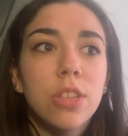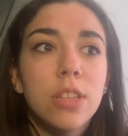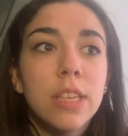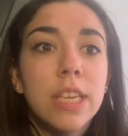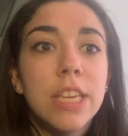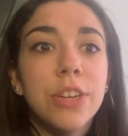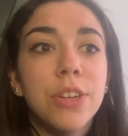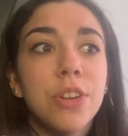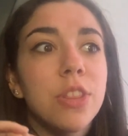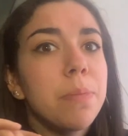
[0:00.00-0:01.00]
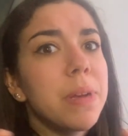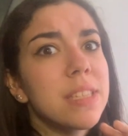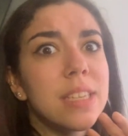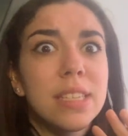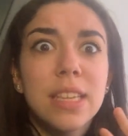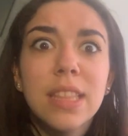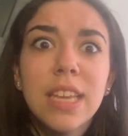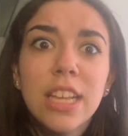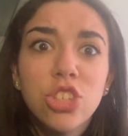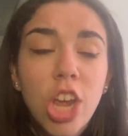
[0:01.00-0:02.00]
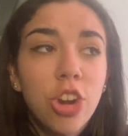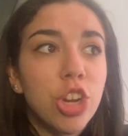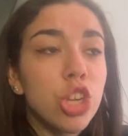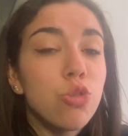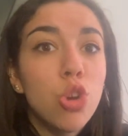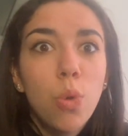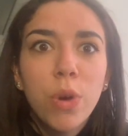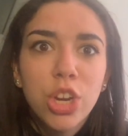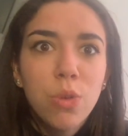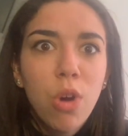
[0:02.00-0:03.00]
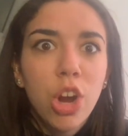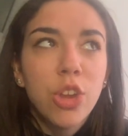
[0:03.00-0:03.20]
You hear the buses and the kids chattering, you know where you are.